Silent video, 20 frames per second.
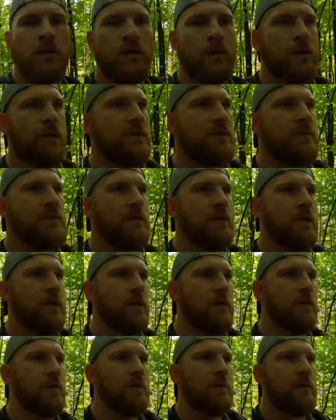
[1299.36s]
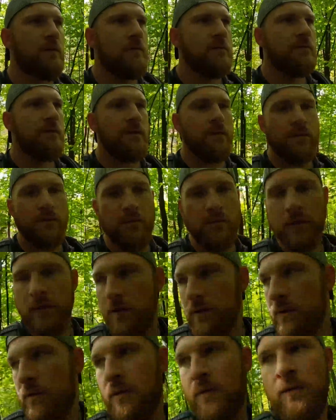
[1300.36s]
Alright, so I found the
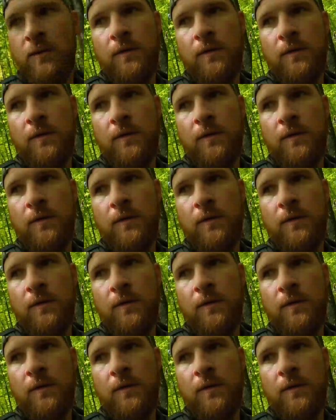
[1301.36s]
run.